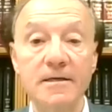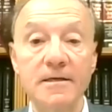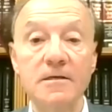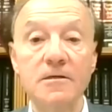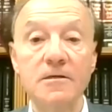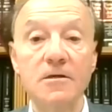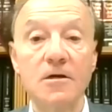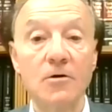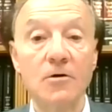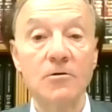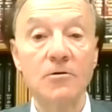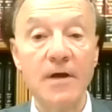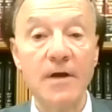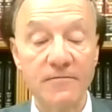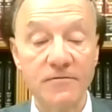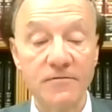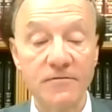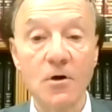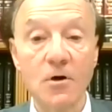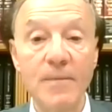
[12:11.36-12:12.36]
you
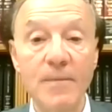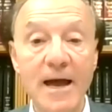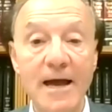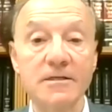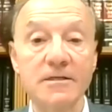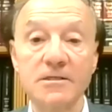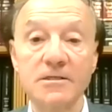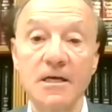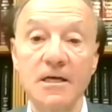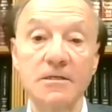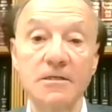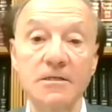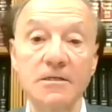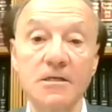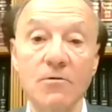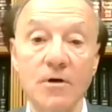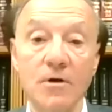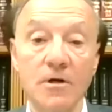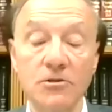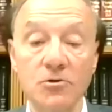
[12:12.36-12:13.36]
have to go back and say, is
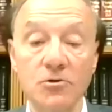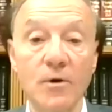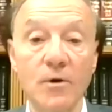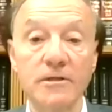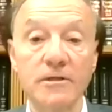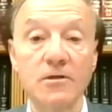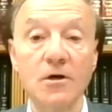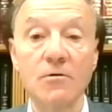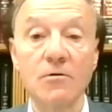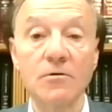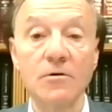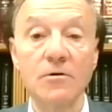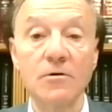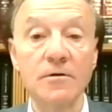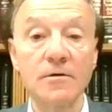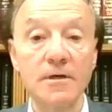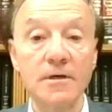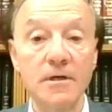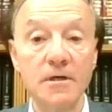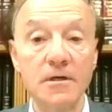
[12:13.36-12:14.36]
there a joint
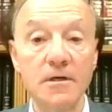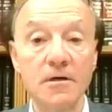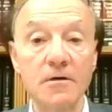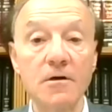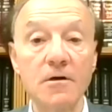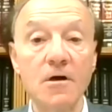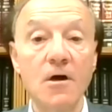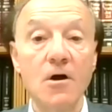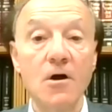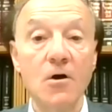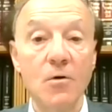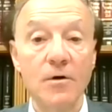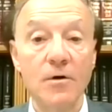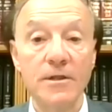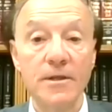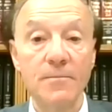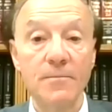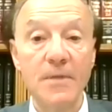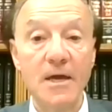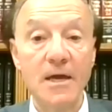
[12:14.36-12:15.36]
owner here? Or
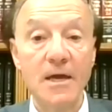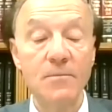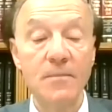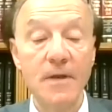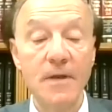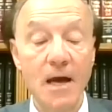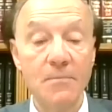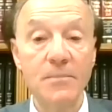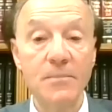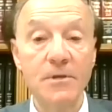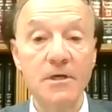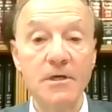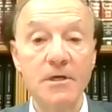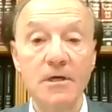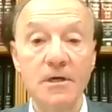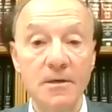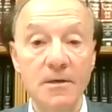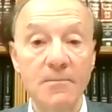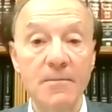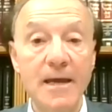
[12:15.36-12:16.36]
it may not
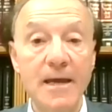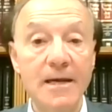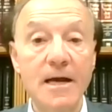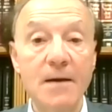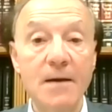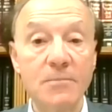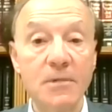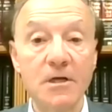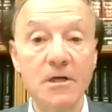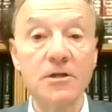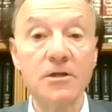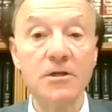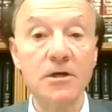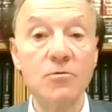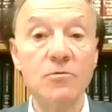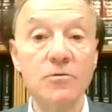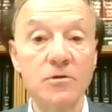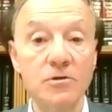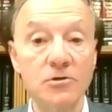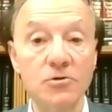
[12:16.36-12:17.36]
be clear
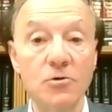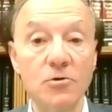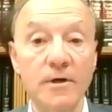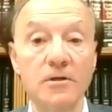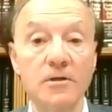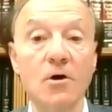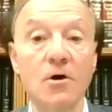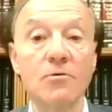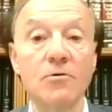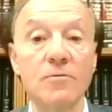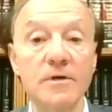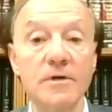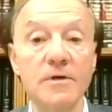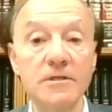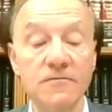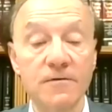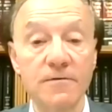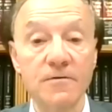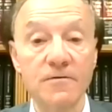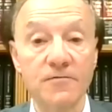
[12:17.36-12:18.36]
who the joint owner is
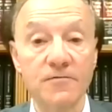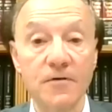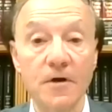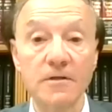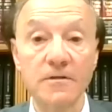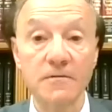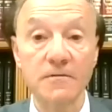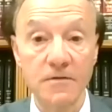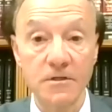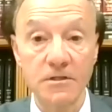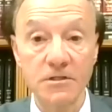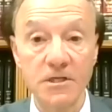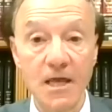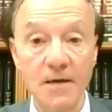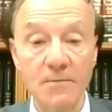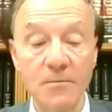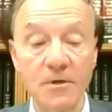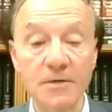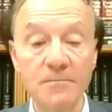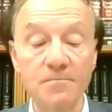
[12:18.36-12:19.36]
from the front of the
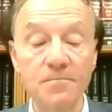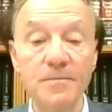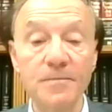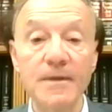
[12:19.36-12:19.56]
statement.